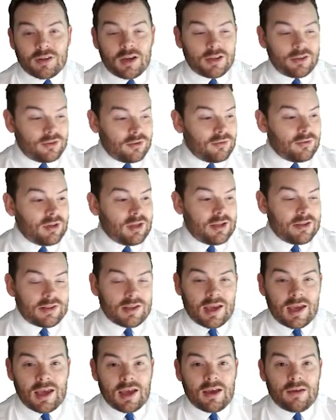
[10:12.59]
I do need to
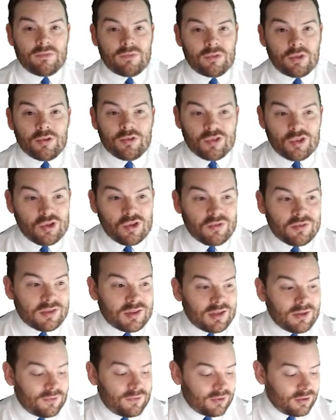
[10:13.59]
have those U
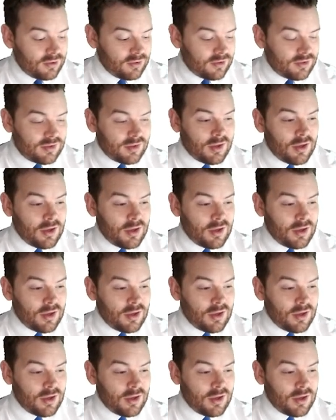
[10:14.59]
certificates